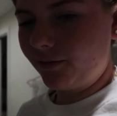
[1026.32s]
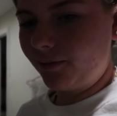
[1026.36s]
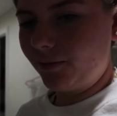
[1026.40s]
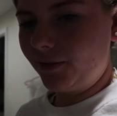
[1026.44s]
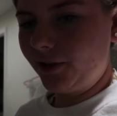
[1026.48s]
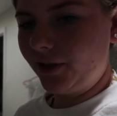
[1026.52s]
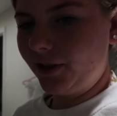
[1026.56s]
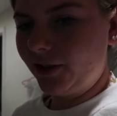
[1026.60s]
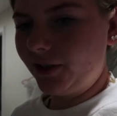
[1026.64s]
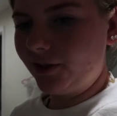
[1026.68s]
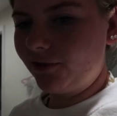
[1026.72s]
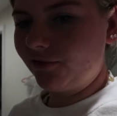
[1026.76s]
I'm
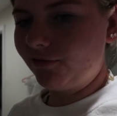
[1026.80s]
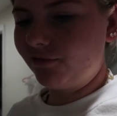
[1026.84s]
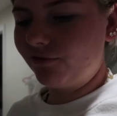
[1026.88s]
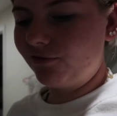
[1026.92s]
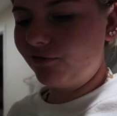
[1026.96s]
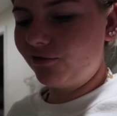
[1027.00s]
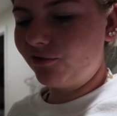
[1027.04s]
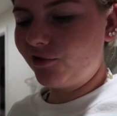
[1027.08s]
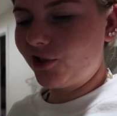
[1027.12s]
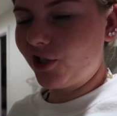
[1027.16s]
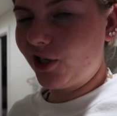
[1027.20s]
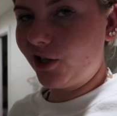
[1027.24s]
gonna like
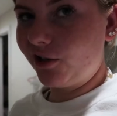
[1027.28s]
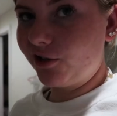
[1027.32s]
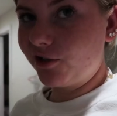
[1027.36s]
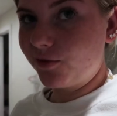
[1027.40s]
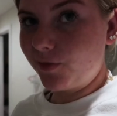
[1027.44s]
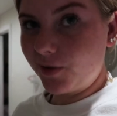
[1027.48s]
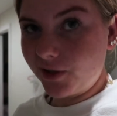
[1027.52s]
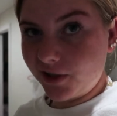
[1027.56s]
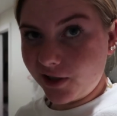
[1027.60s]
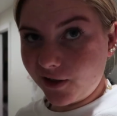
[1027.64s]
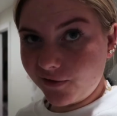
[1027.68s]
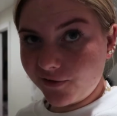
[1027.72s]
challenge
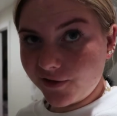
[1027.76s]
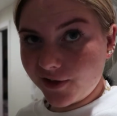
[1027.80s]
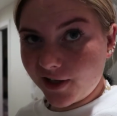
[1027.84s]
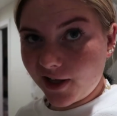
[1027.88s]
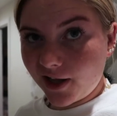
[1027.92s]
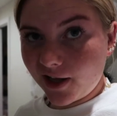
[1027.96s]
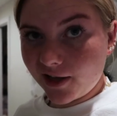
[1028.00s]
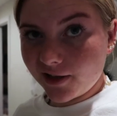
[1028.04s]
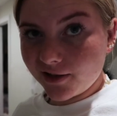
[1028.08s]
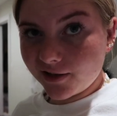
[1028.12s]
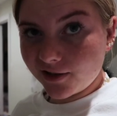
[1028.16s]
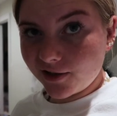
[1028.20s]
myself to
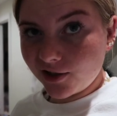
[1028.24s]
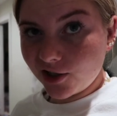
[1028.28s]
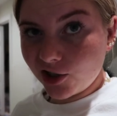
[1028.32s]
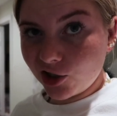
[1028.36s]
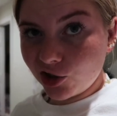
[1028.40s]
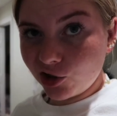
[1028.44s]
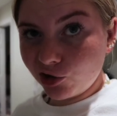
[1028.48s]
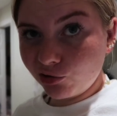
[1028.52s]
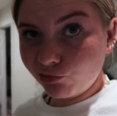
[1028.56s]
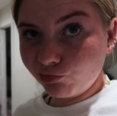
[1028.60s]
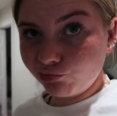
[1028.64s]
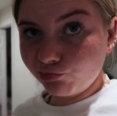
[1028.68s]
that,
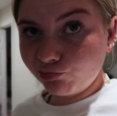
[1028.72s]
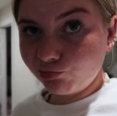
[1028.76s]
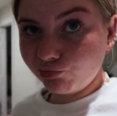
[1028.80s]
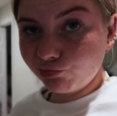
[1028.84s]
so.